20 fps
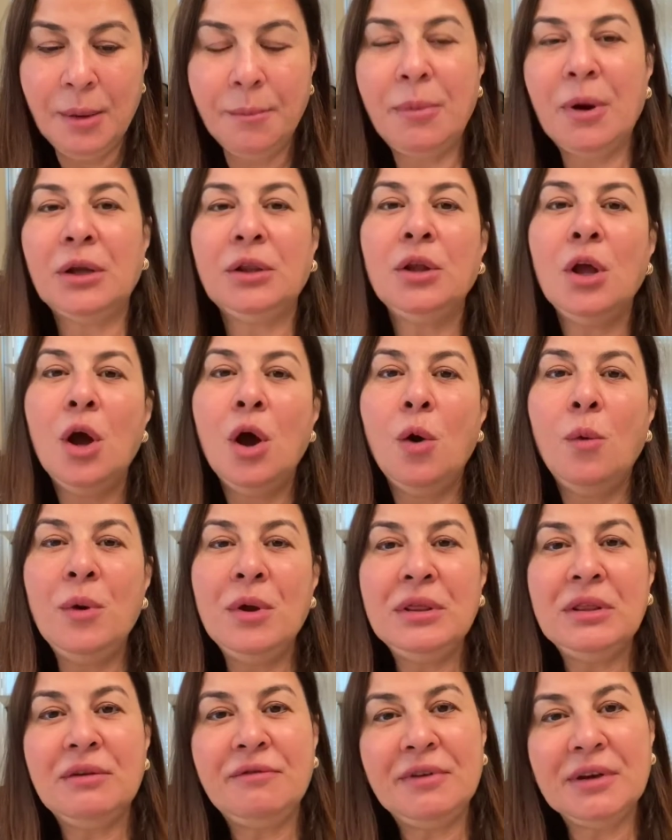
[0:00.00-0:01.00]
But
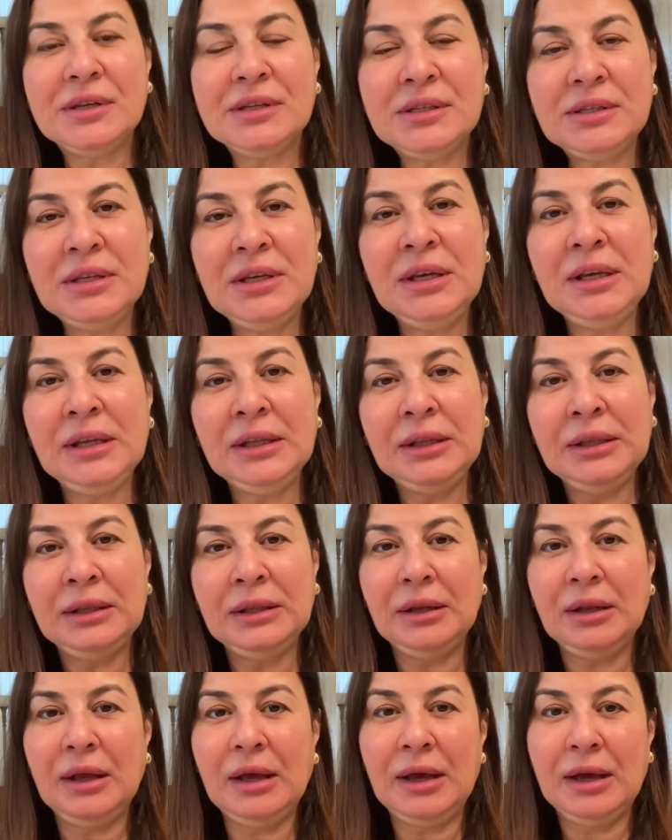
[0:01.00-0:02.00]
when the vaccine,
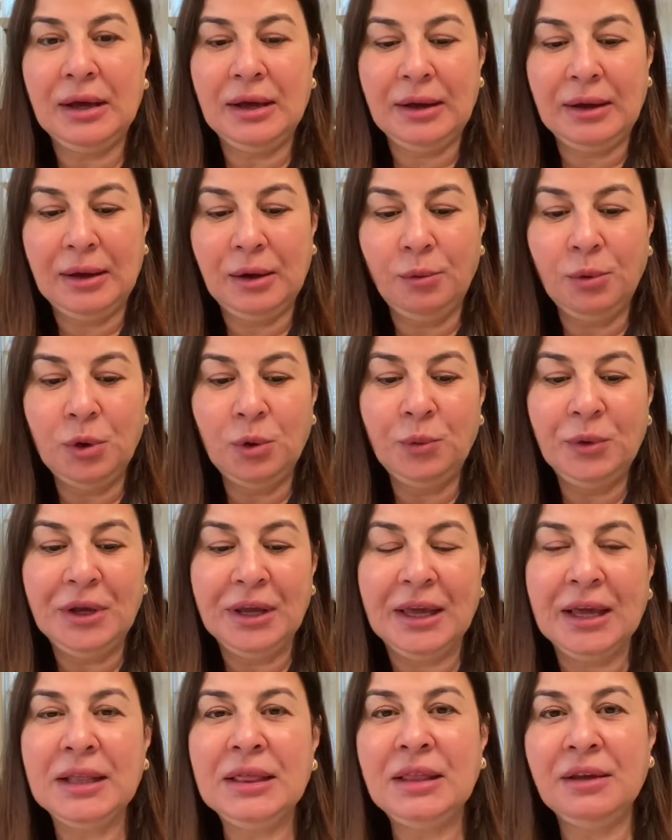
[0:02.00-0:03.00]
when we
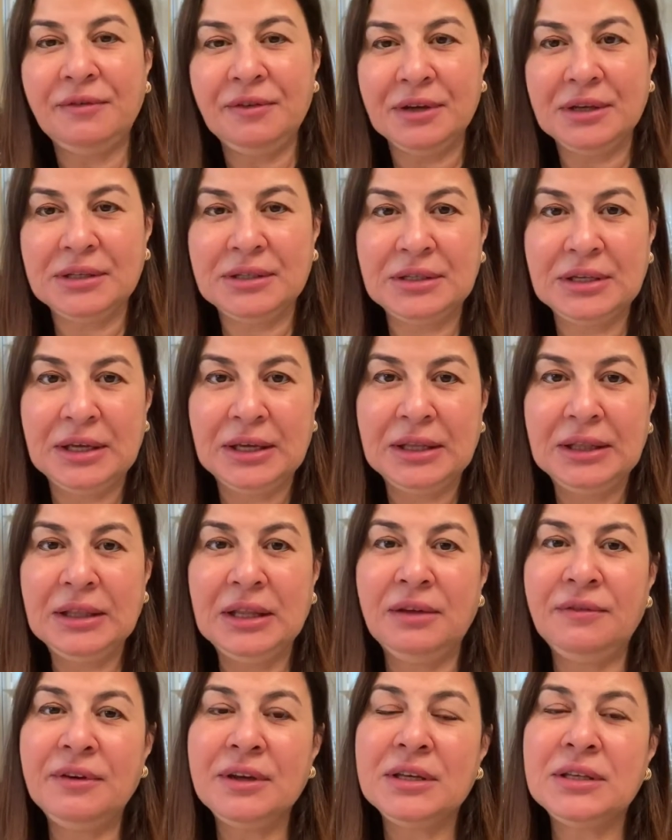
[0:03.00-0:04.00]
get the
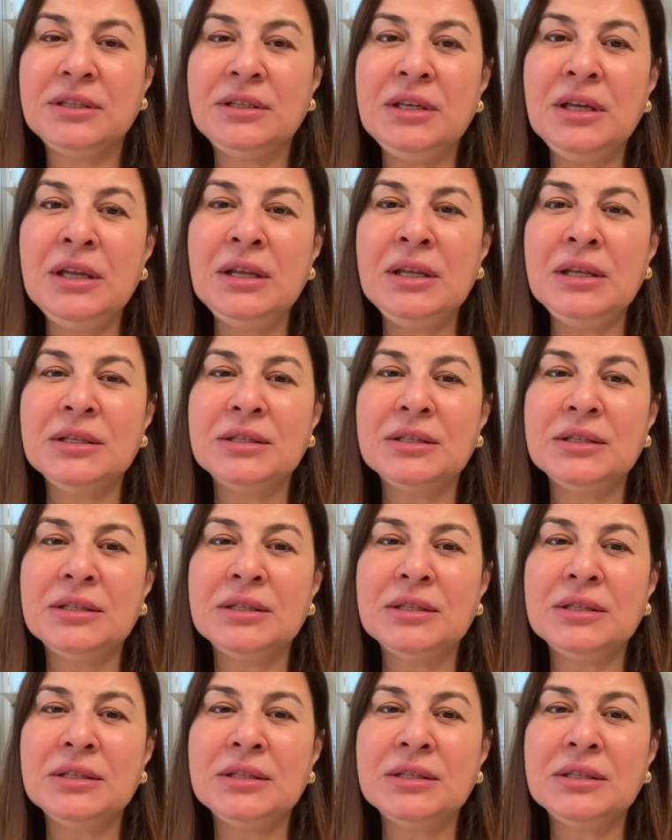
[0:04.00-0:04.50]
vaccine